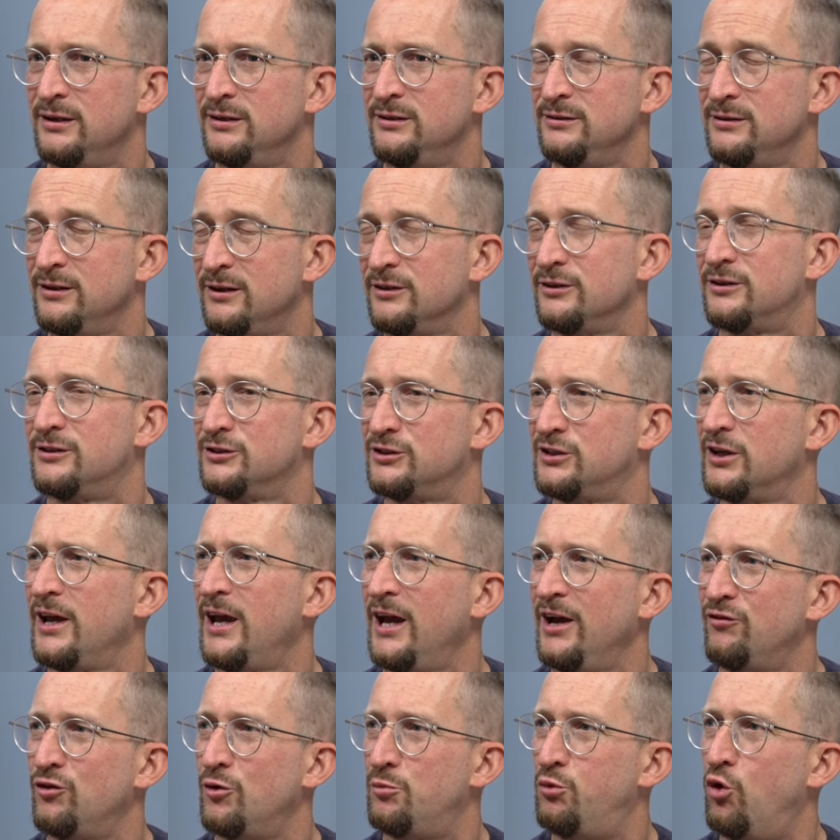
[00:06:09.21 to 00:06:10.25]
Because they
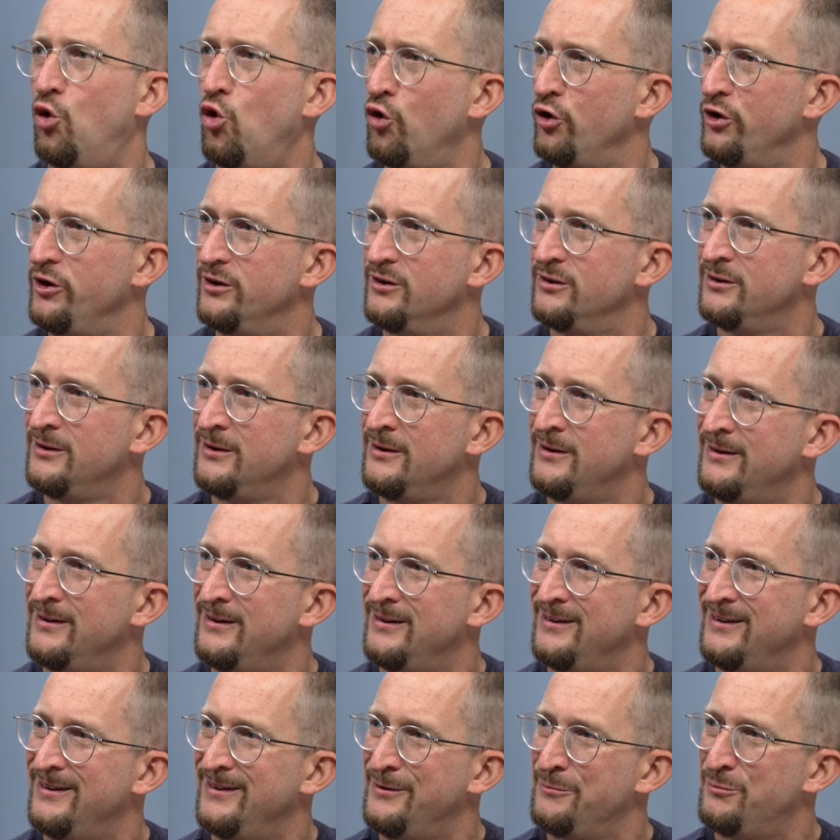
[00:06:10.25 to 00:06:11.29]
have a point,
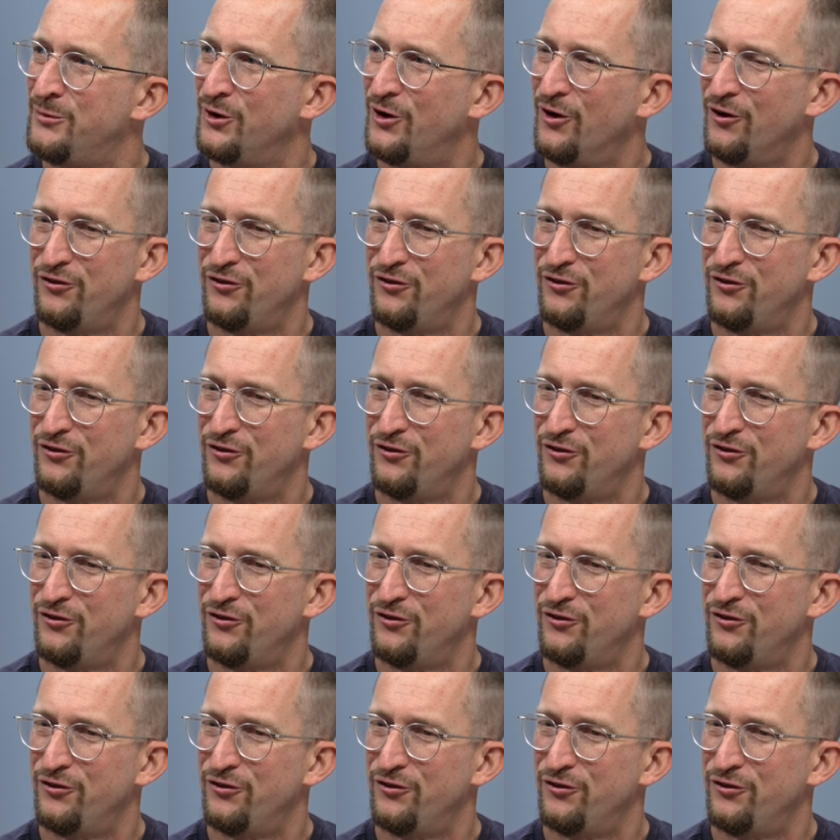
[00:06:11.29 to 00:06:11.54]
but